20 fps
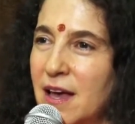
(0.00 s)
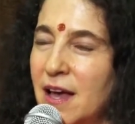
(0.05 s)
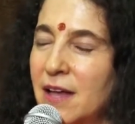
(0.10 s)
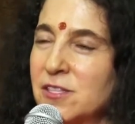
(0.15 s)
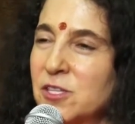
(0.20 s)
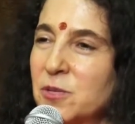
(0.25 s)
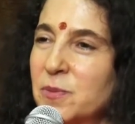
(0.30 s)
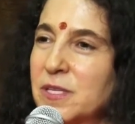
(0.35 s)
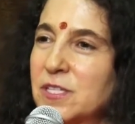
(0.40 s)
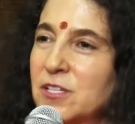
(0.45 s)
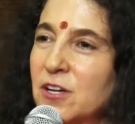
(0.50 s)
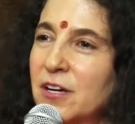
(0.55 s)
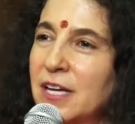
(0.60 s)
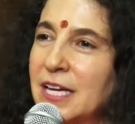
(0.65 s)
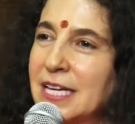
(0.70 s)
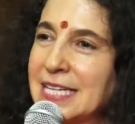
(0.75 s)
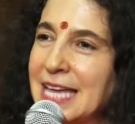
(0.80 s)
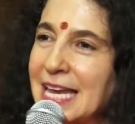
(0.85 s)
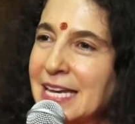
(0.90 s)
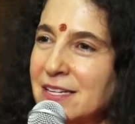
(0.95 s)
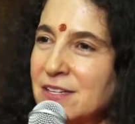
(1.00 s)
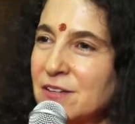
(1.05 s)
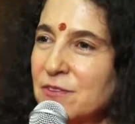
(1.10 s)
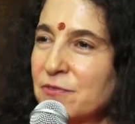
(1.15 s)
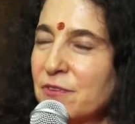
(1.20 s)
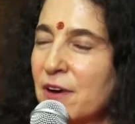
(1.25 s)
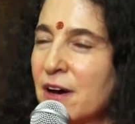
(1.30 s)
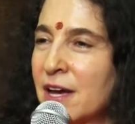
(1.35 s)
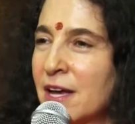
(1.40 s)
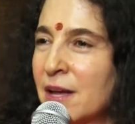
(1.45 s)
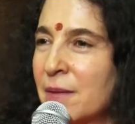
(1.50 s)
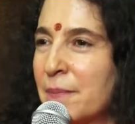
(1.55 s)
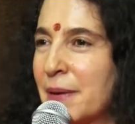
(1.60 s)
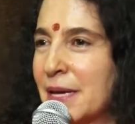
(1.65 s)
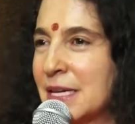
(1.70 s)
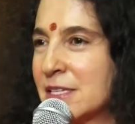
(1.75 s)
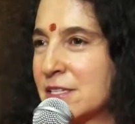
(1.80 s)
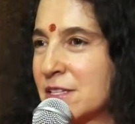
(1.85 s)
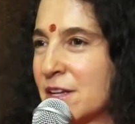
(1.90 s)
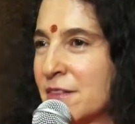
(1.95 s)
And so we start identifying
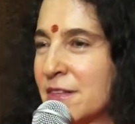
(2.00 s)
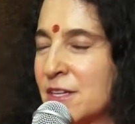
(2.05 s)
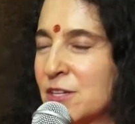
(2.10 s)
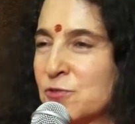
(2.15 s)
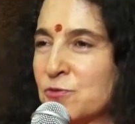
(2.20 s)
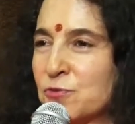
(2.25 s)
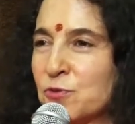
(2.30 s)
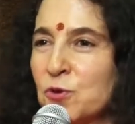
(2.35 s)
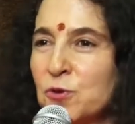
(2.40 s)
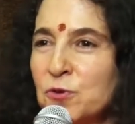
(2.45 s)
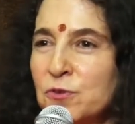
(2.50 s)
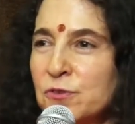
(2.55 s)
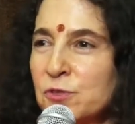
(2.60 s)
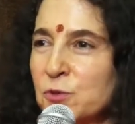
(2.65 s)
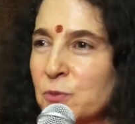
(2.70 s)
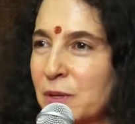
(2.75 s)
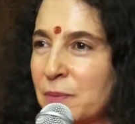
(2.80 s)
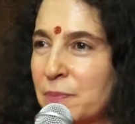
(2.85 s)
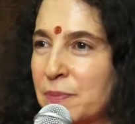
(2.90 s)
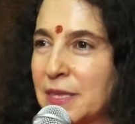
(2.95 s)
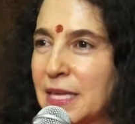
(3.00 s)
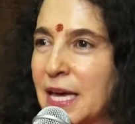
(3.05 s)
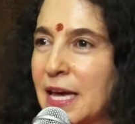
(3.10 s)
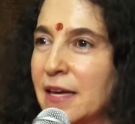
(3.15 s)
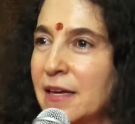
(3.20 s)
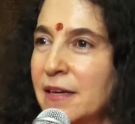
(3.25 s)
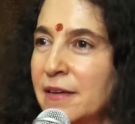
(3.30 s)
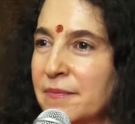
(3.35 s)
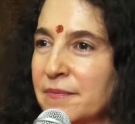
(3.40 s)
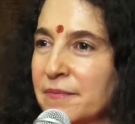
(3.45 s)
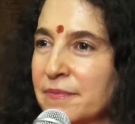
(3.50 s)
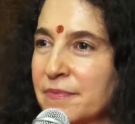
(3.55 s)
based on these roles we play,